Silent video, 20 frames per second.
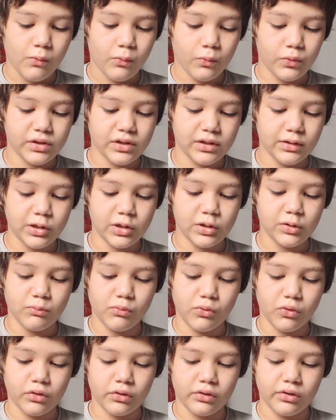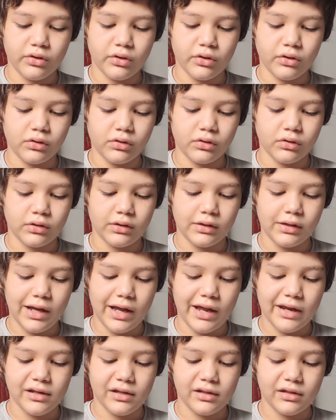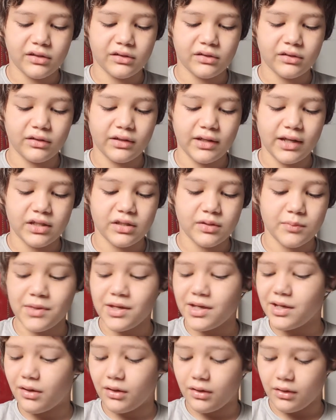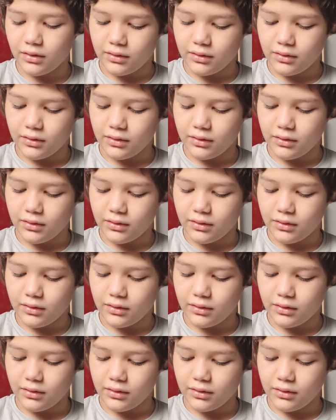was a little more grrr and a little less meek?